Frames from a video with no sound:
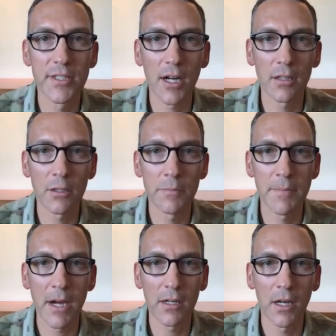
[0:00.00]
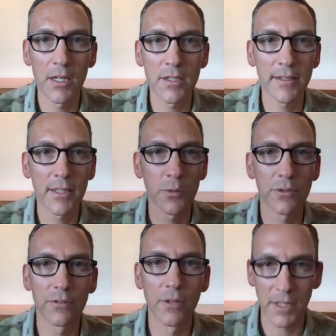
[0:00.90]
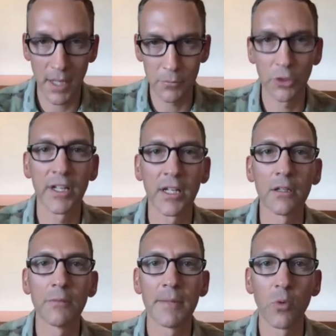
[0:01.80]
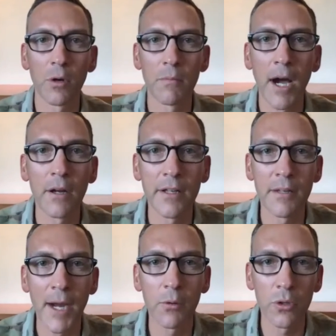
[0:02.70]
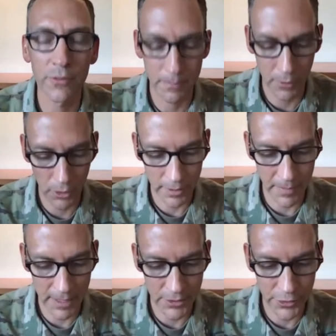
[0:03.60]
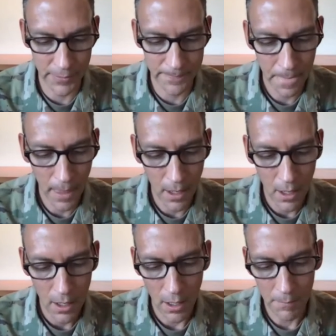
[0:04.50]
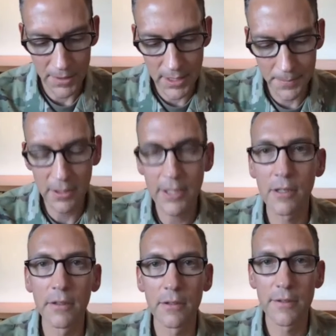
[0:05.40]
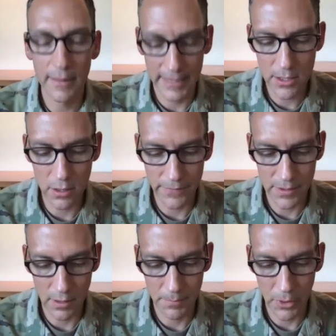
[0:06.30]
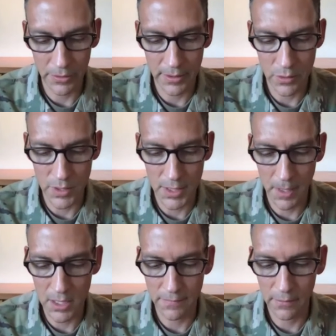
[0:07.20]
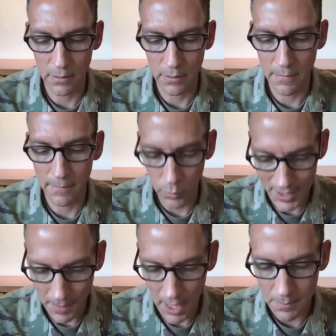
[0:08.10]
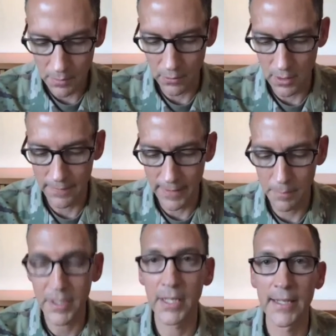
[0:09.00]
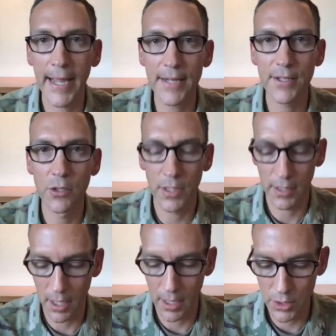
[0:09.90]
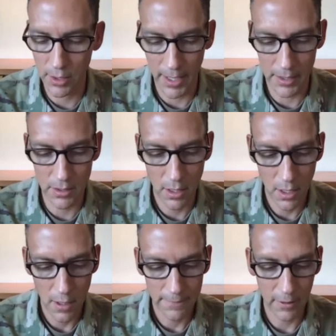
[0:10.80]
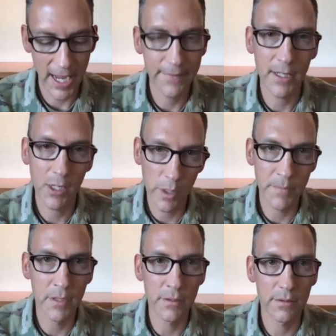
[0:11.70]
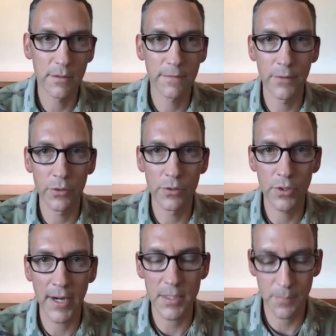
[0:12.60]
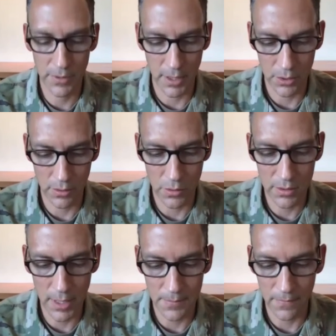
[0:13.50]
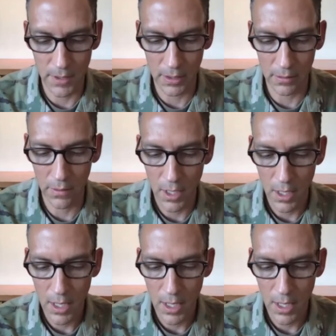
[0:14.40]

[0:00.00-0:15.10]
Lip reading: to talk a little bit about contracting, which is something I'm learning a little bit more about in my role as a program manager. But typically the lead service component is responsible for developing and executing contracts for heavy equipment, food, transportation, those types of things.